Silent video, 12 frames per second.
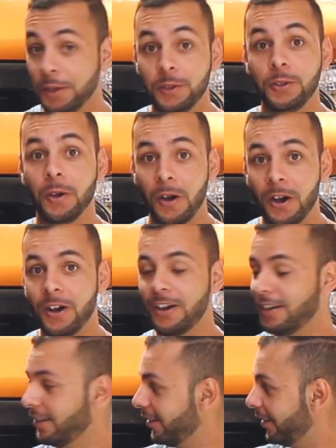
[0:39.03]
Yo!
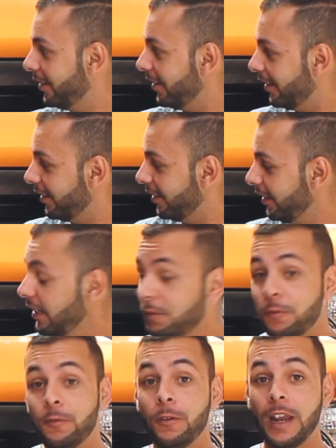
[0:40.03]
It
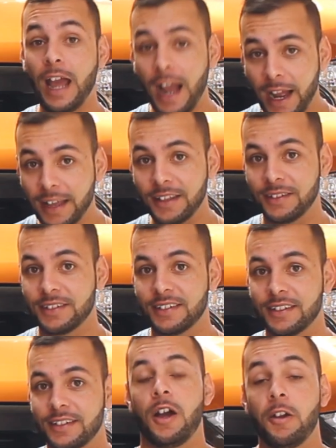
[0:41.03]

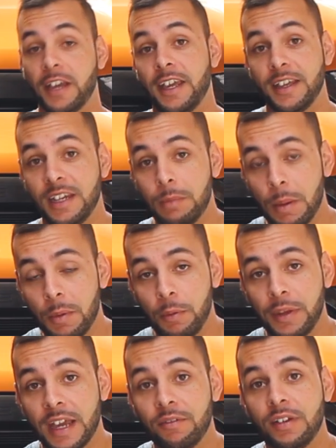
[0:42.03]
flies! Okay, remember
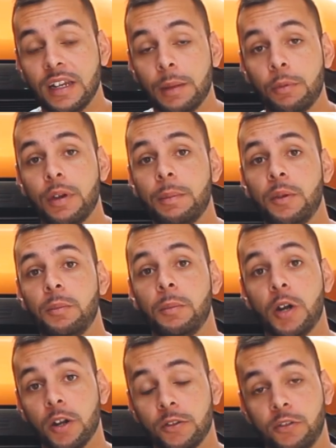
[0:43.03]
we have Liberebil
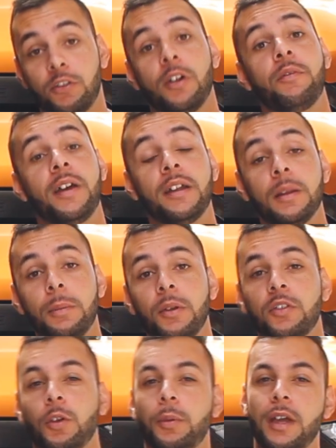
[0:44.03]
merch available,
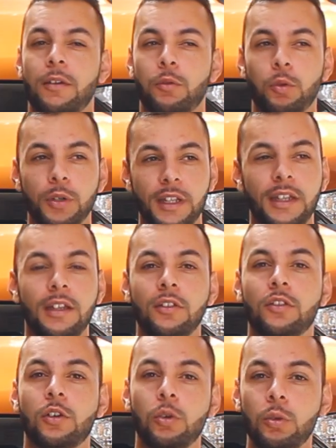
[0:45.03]
so we have
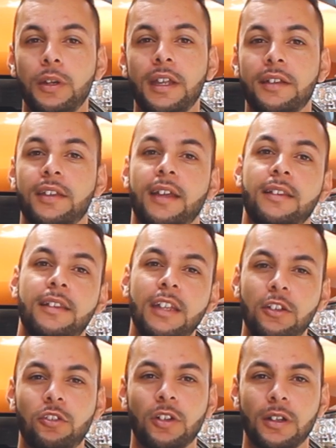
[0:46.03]
hoodies, crewnecks and
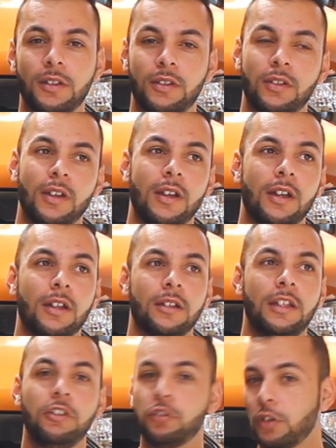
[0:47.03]
t-shirts.
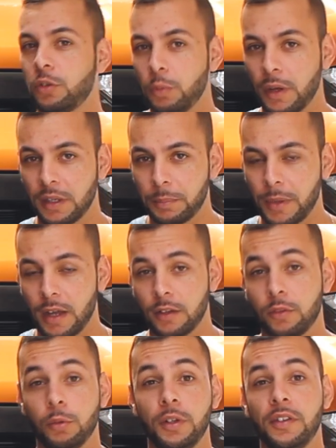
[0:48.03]
T-shirts are 200
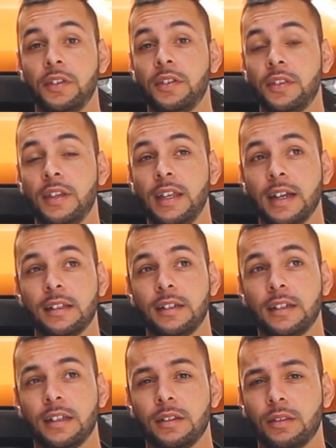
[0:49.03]
bucks, hoodies is
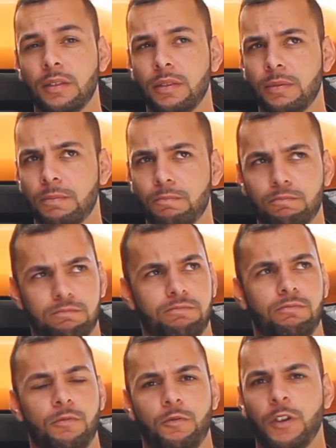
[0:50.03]

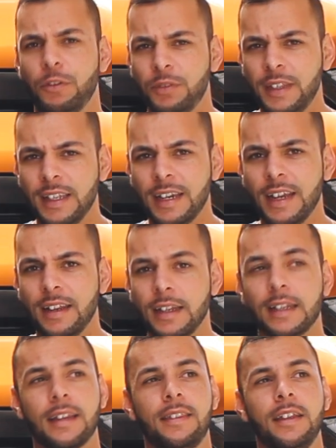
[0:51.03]
350 rand,
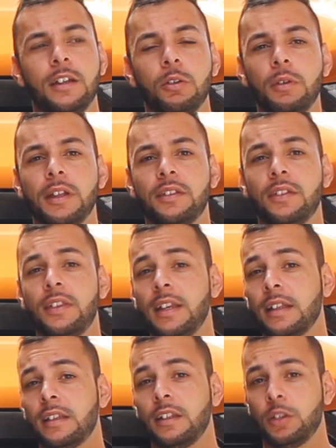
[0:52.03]
and I think crewnecks is
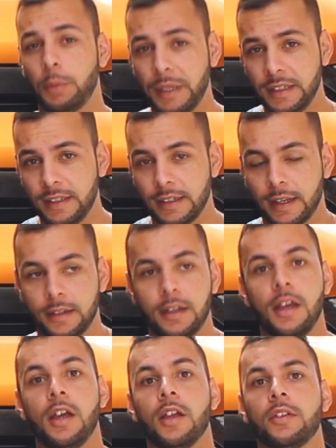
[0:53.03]
320 rand.
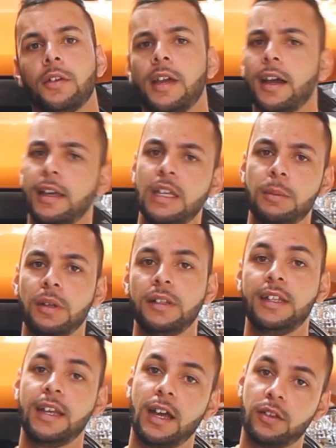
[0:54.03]
So yeah, email
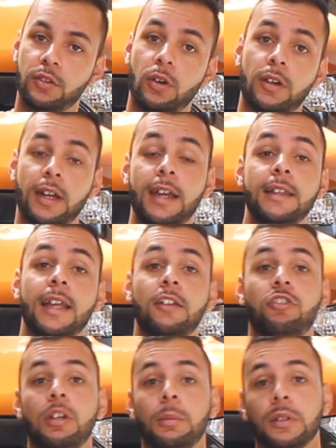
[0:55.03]

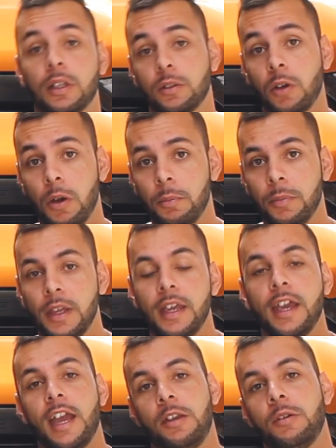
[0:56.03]
niazr8@gmail.com
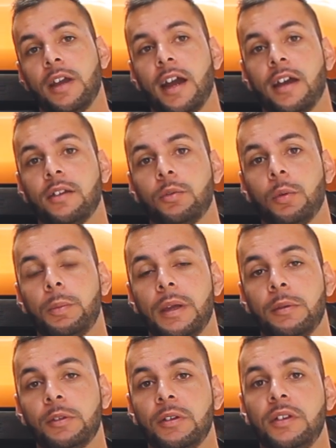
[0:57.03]
and you guys will be
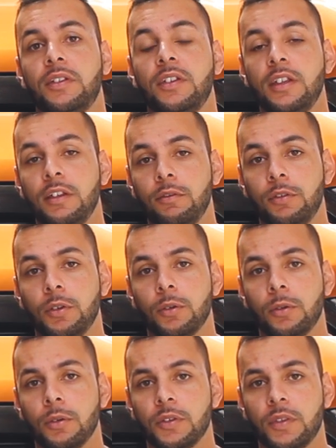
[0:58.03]
able to receive
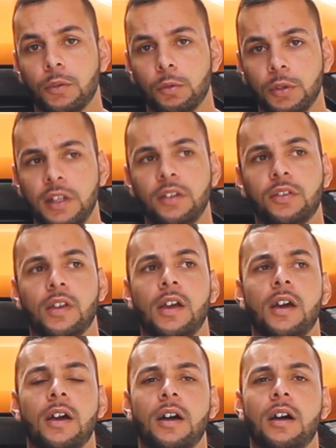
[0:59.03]
your goodies.
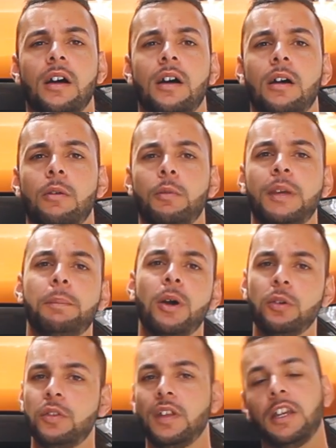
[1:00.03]
We
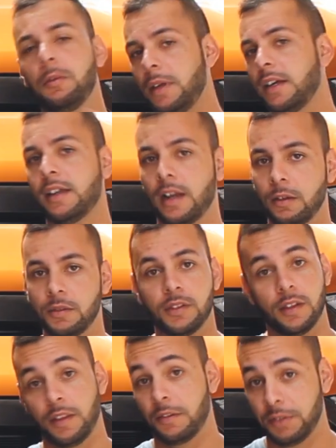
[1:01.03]
post anywhere around
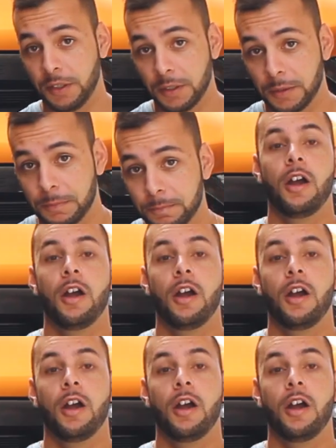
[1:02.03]
South Africa.